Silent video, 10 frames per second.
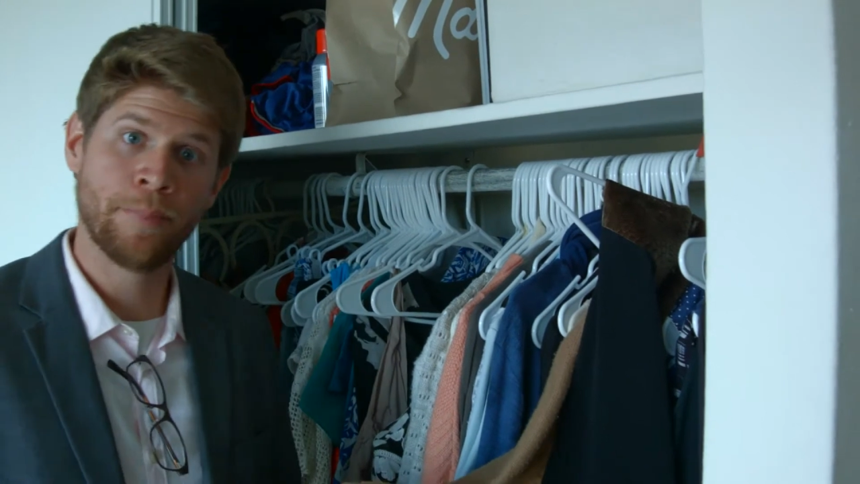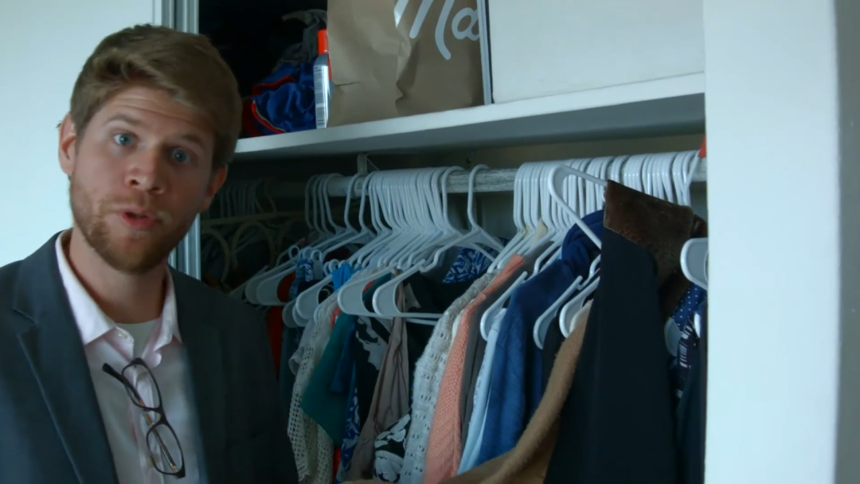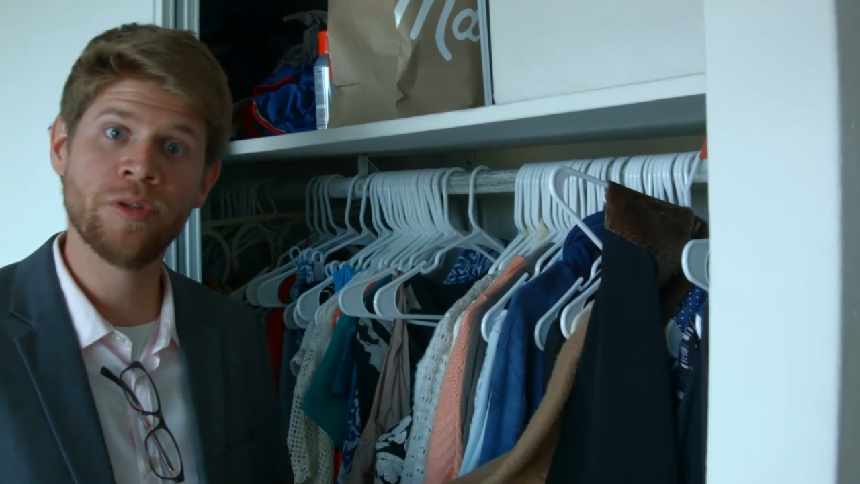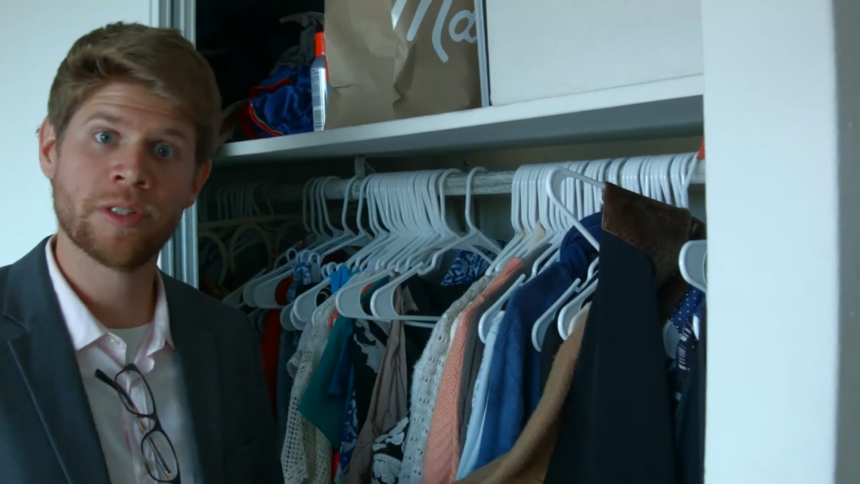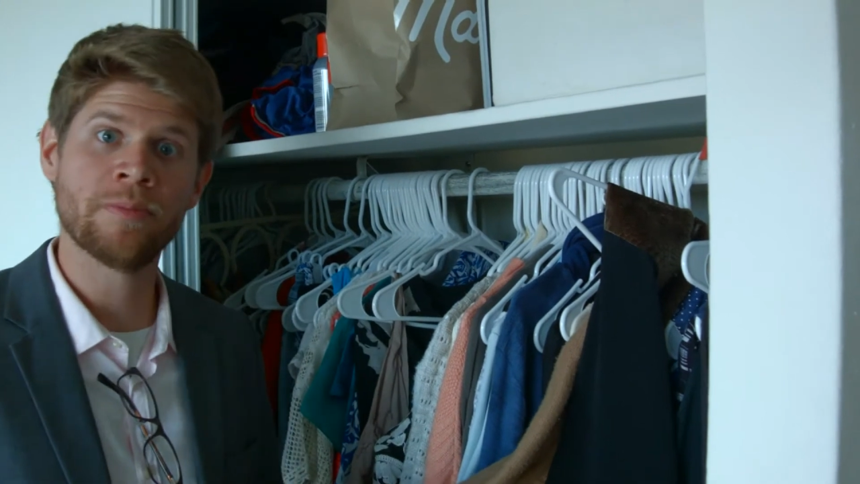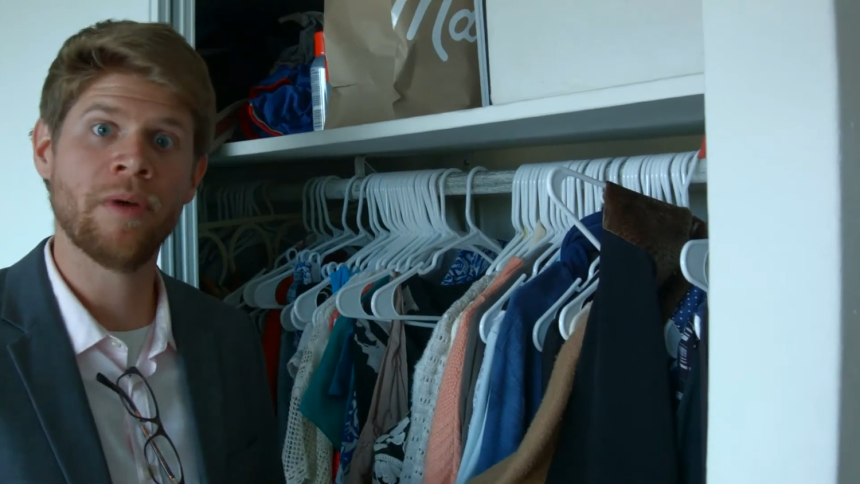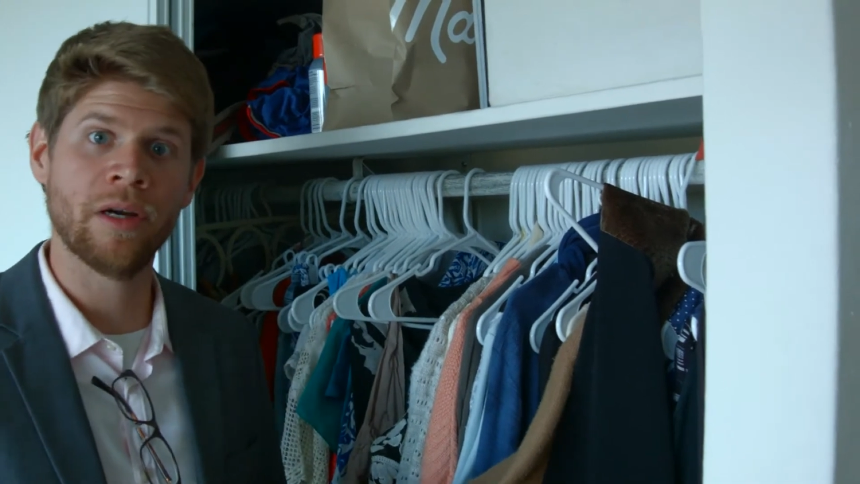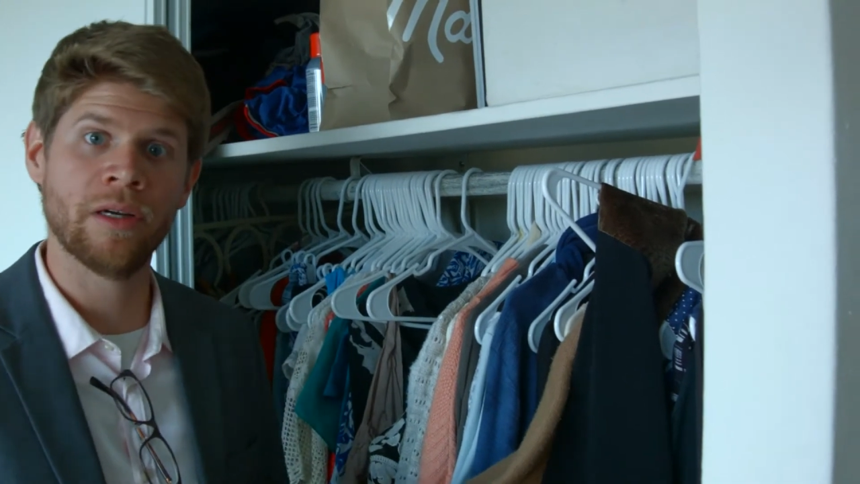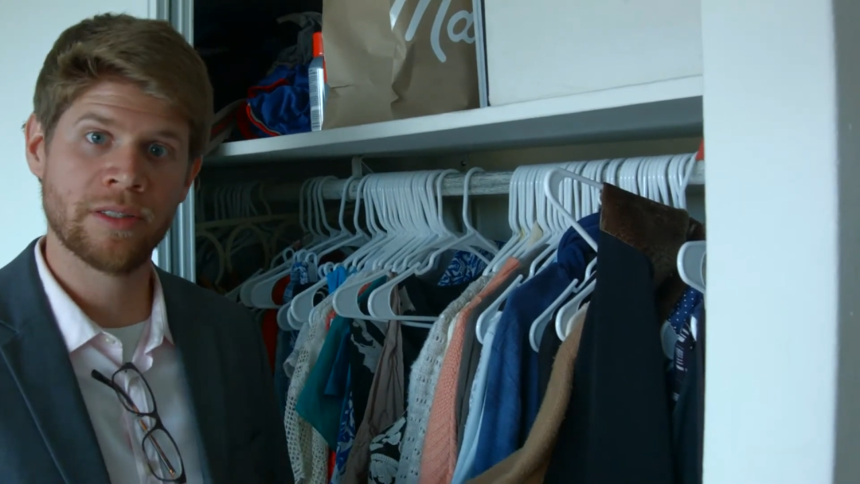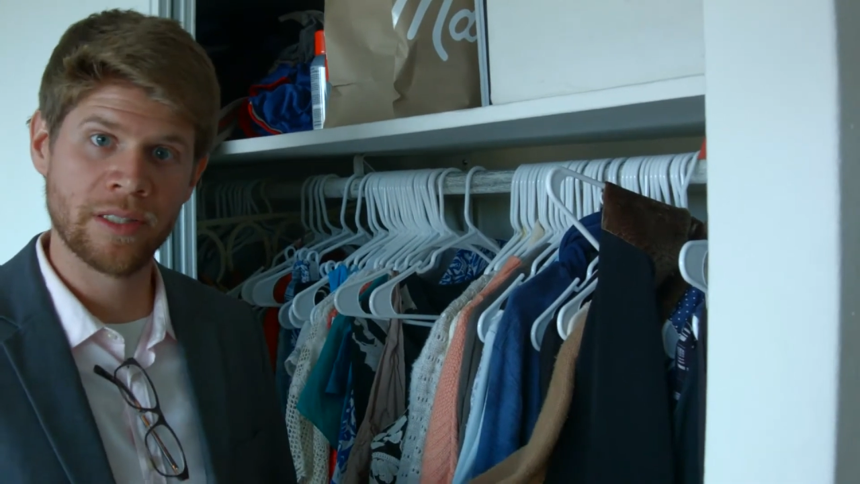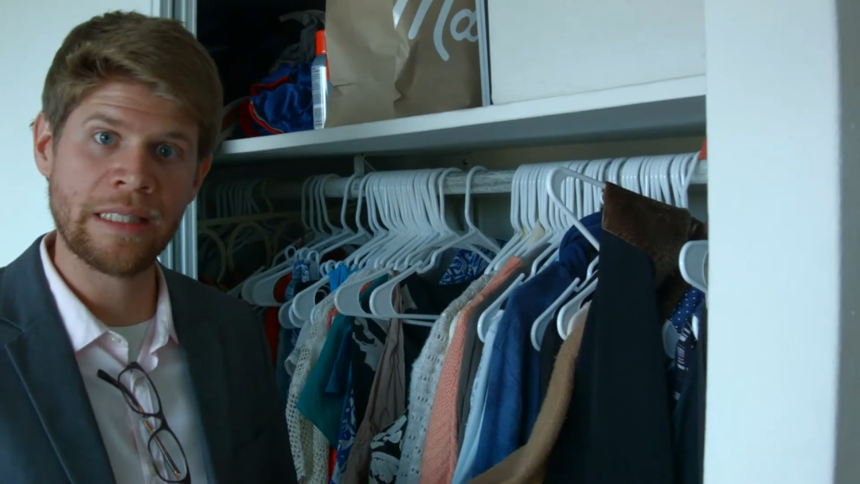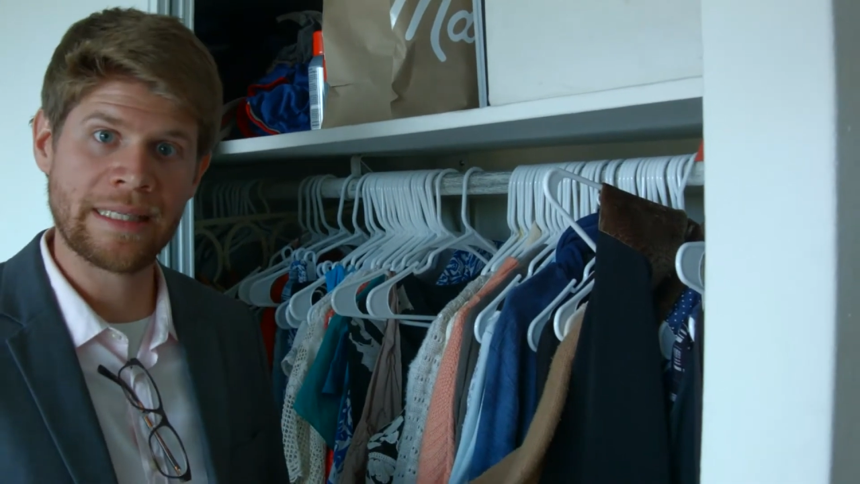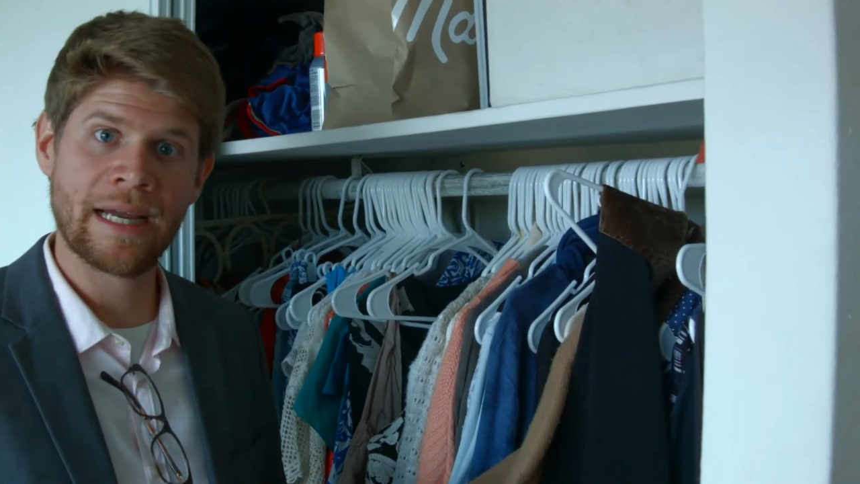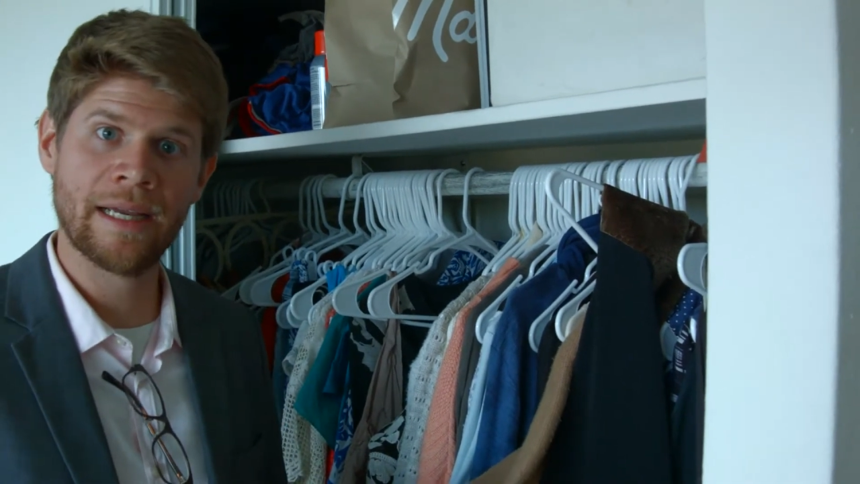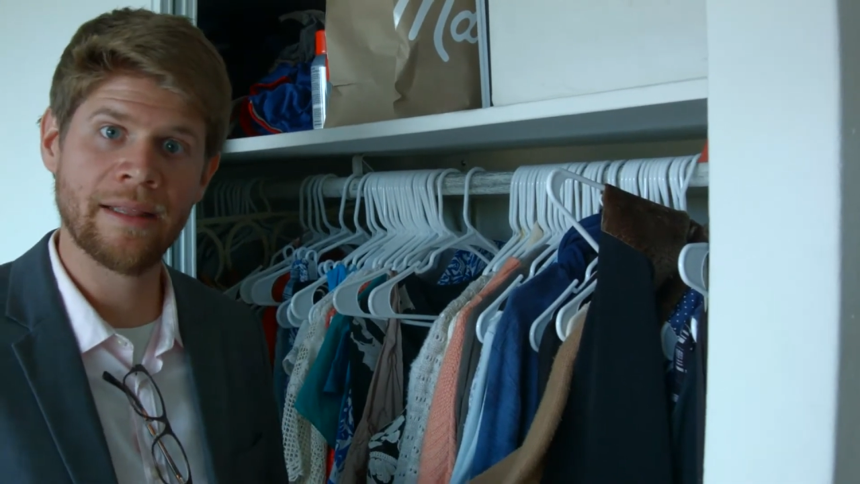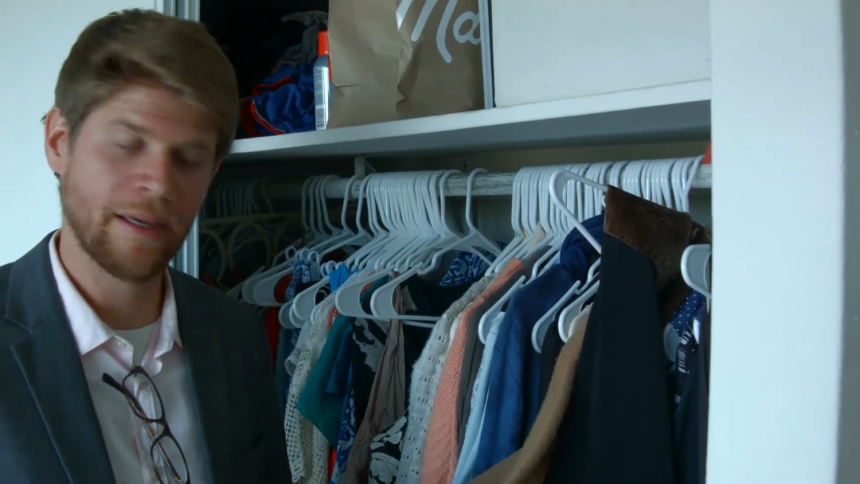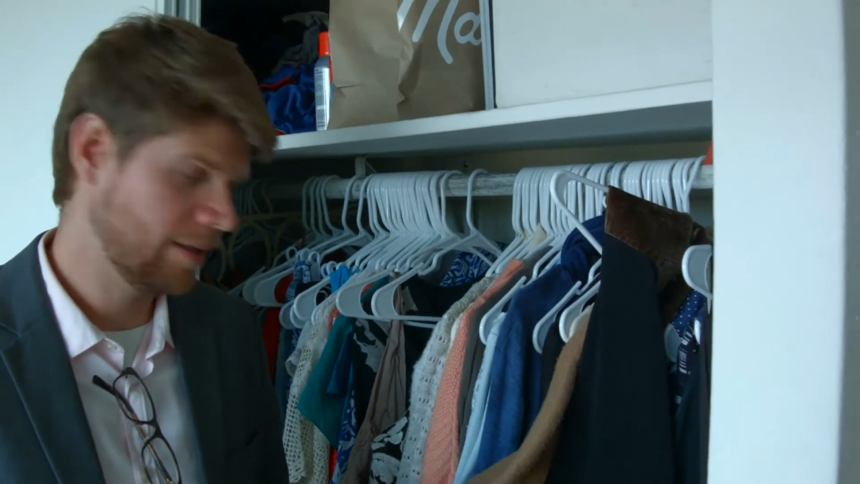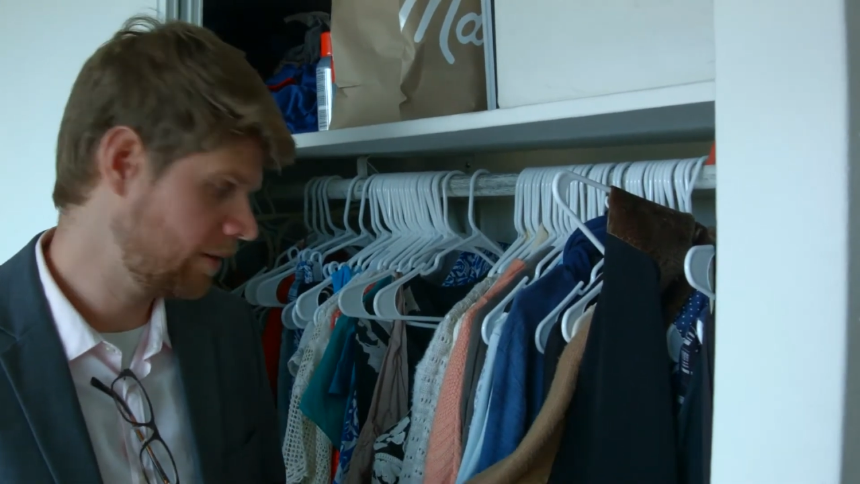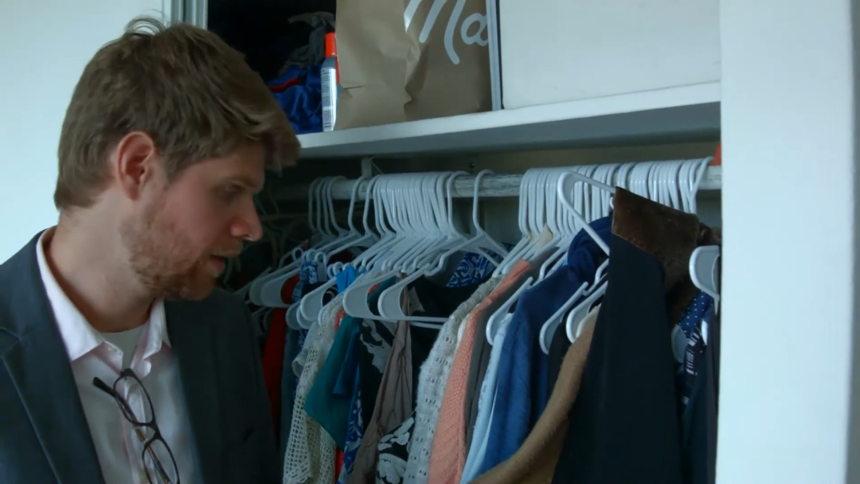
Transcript: Buddhist monks in Thailand.